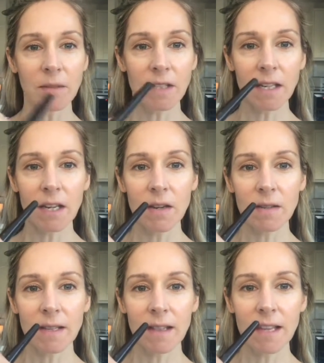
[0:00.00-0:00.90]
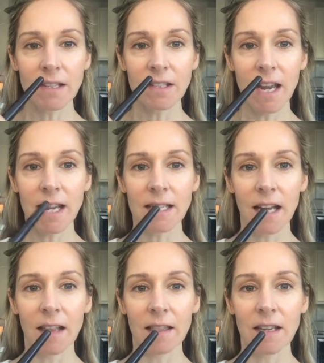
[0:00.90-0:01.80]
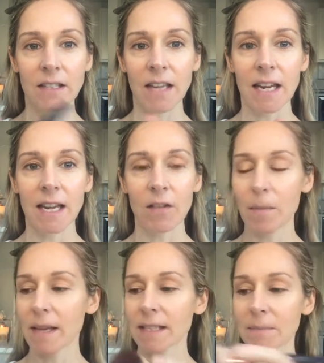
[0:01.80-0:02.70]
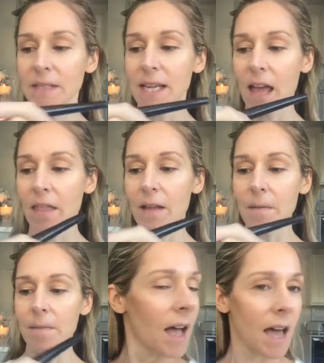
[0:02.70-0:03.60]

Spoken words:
I'm just going to use this shade and this shade here and mix them together.